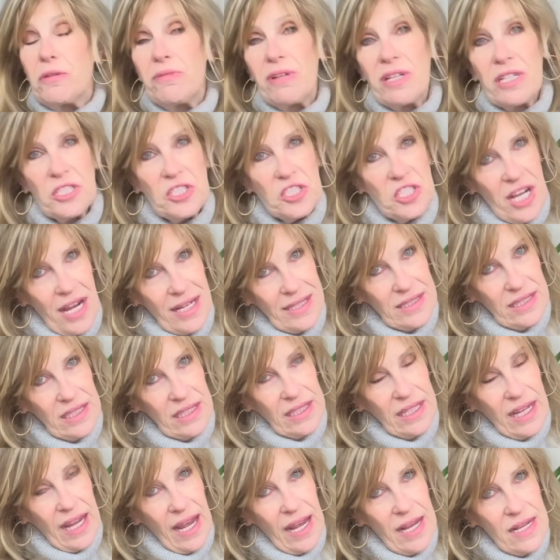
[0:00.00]

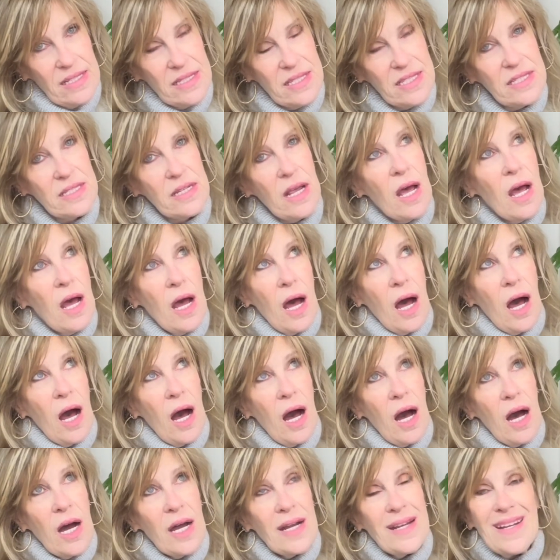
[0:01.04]
rejected Kate's
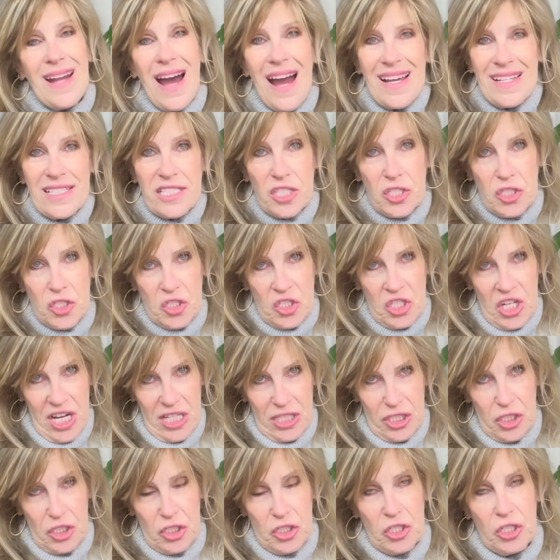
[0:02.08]
uh, nice
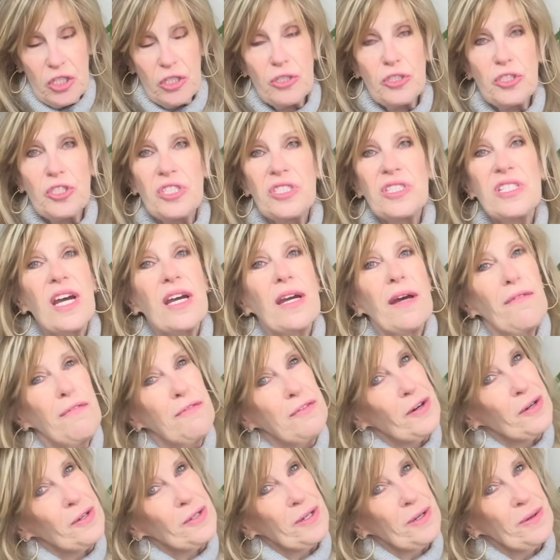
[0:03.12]
gesture to take a
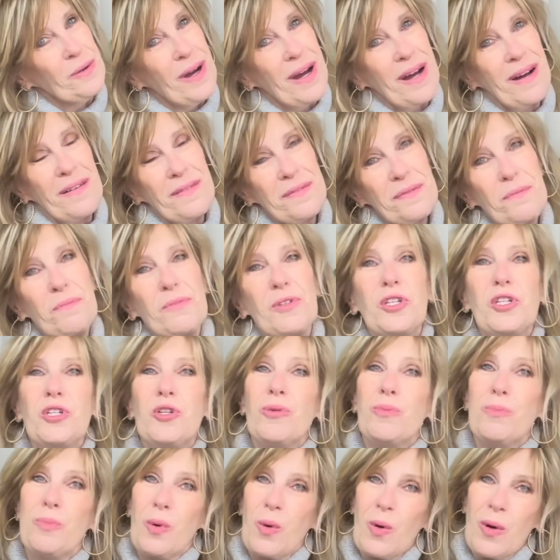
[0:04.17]
photo of
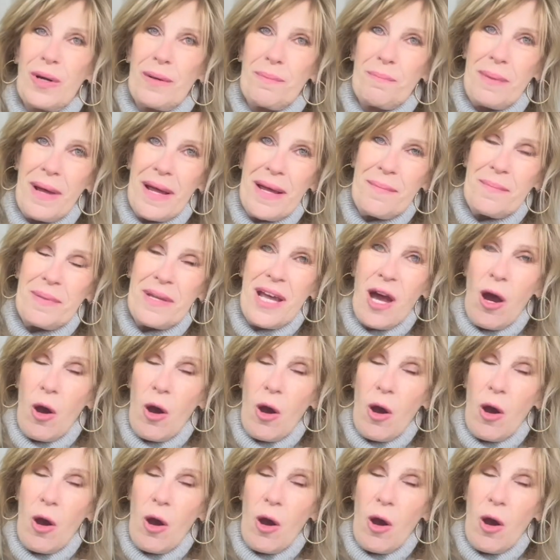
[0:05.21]
newborn baby